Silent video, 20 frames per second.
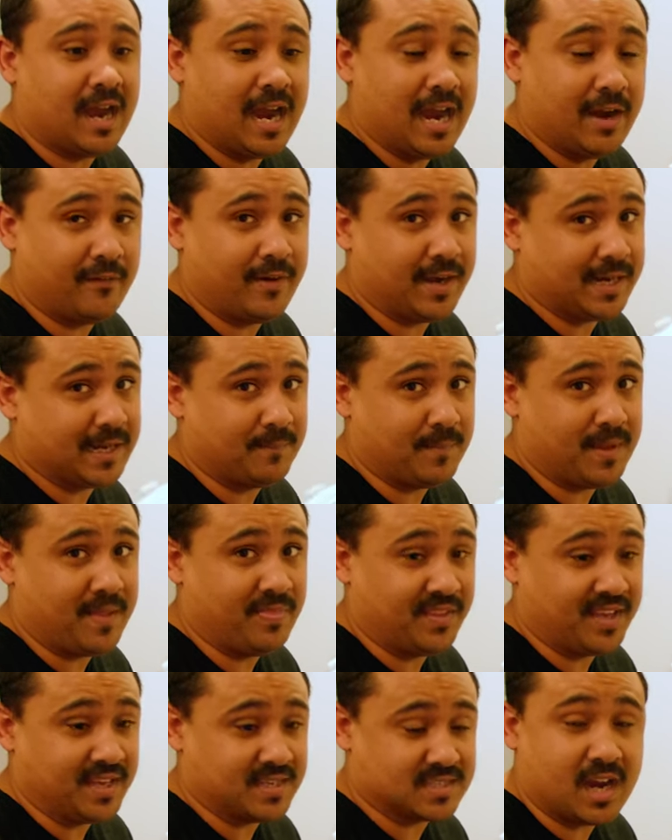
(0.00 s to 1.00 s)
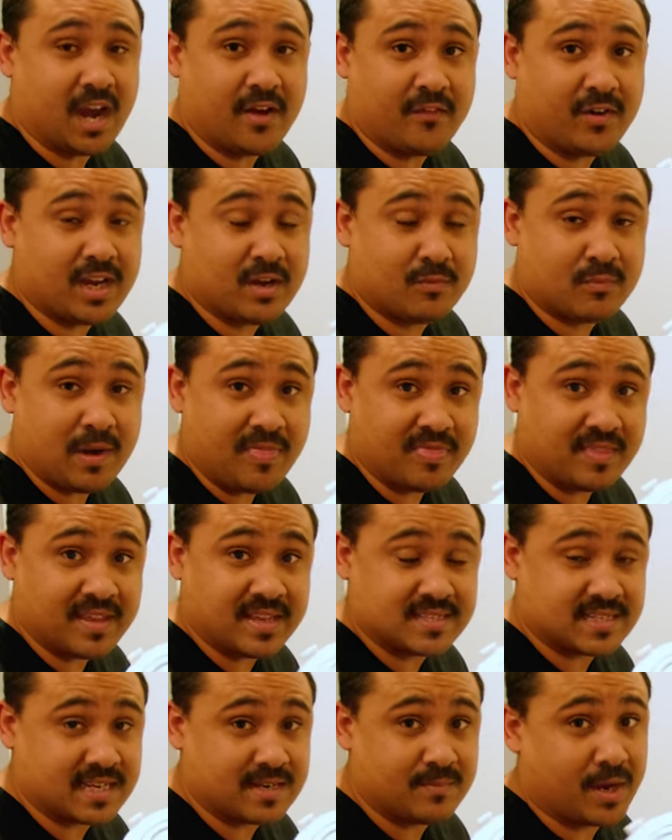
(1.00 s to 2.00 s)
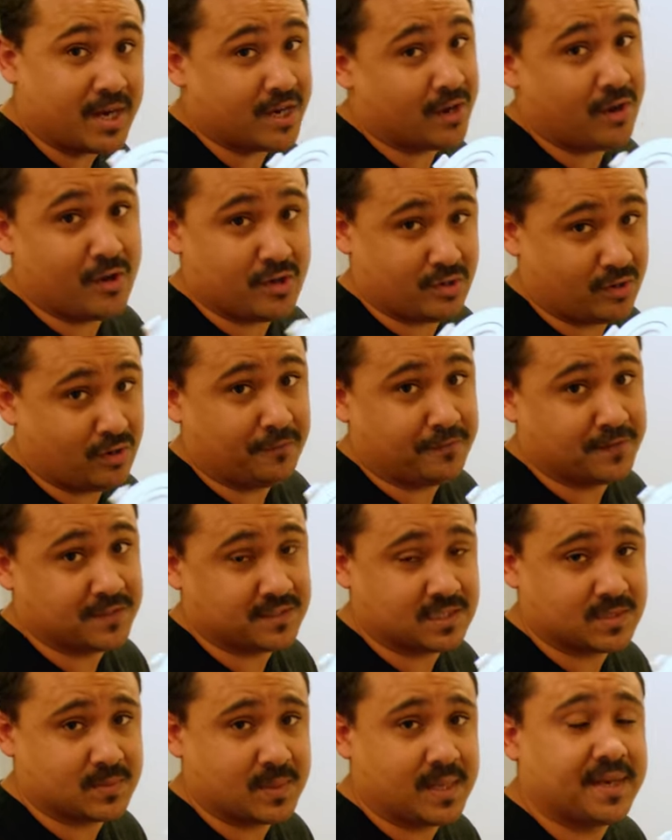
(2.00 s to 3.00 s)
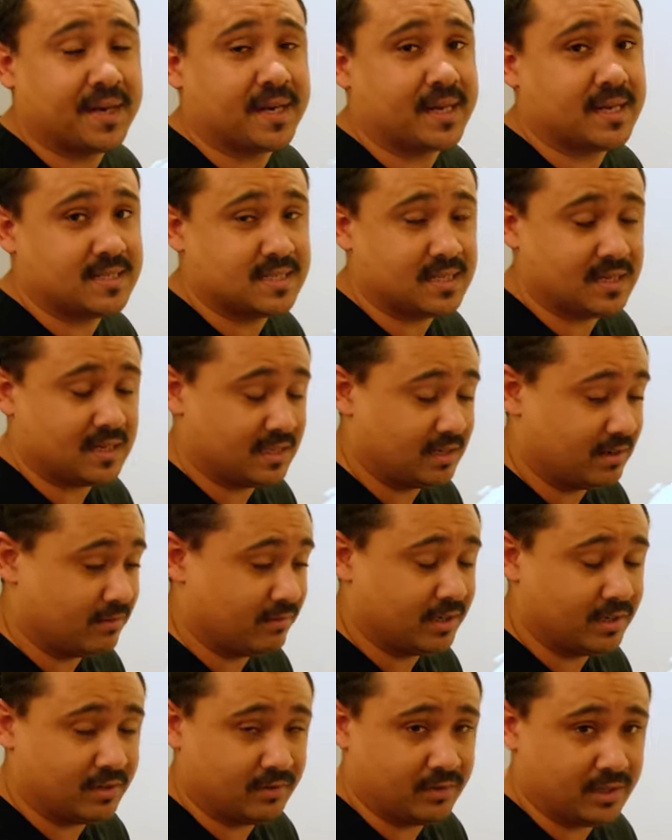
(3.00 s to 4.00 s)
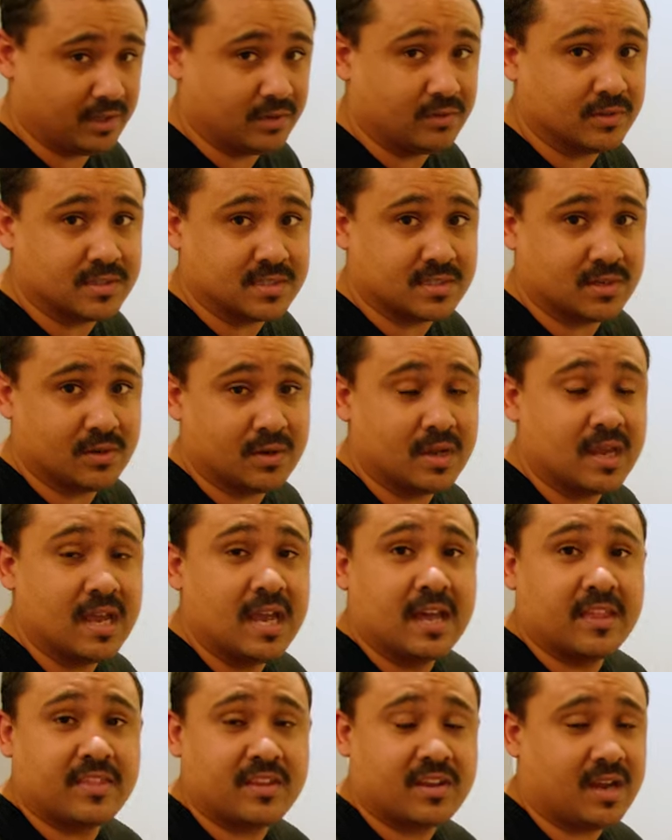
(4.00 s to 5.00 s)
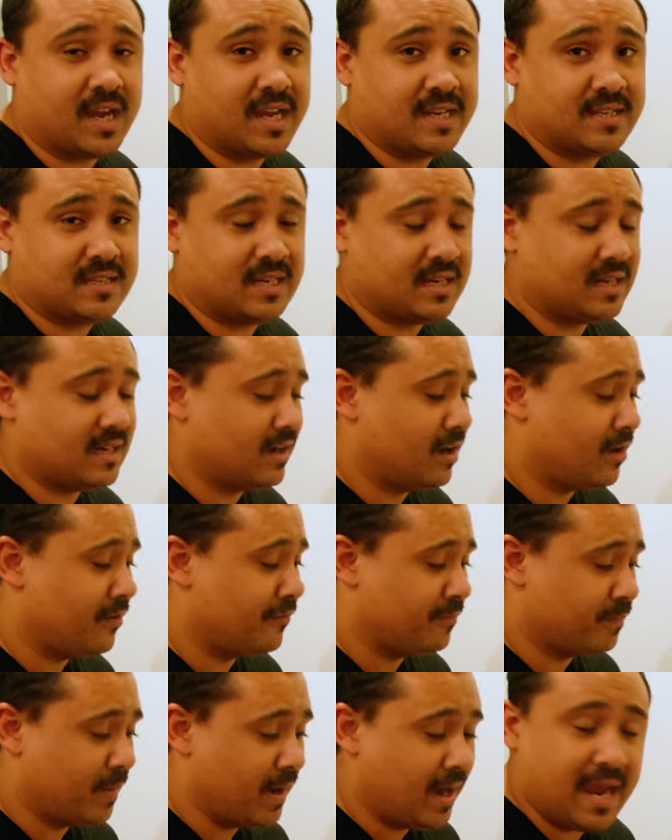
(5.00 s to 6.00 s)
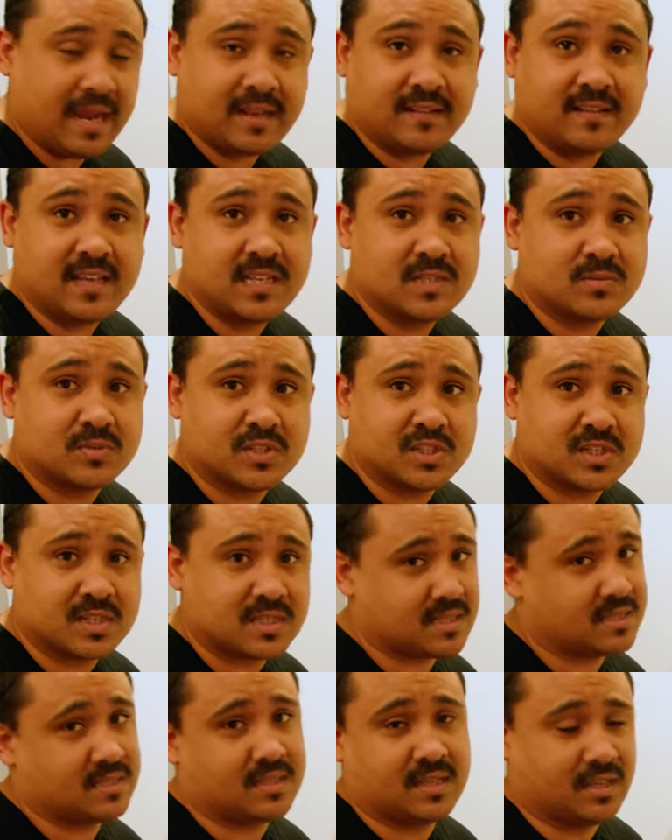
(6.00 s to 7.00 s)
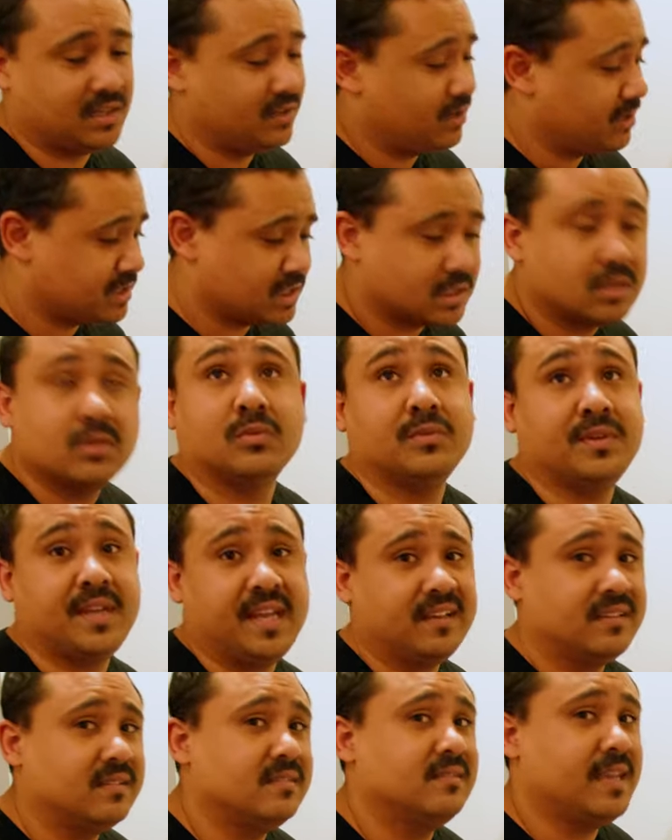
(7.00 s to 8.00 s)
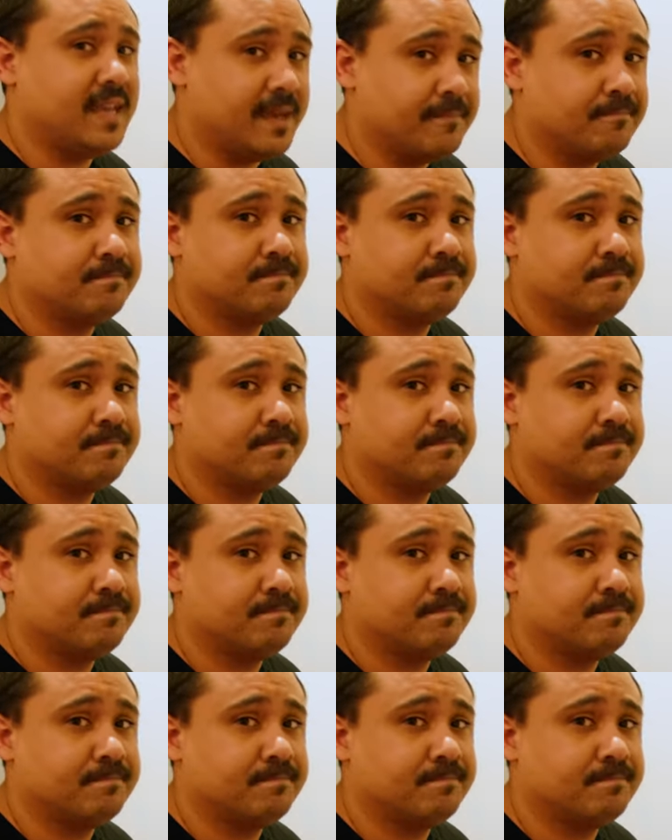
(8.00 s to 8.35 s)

I recommend these. I already run these in my own office as well, and I can tell you they're really, really good. So the idea of buying these was just the logical next step.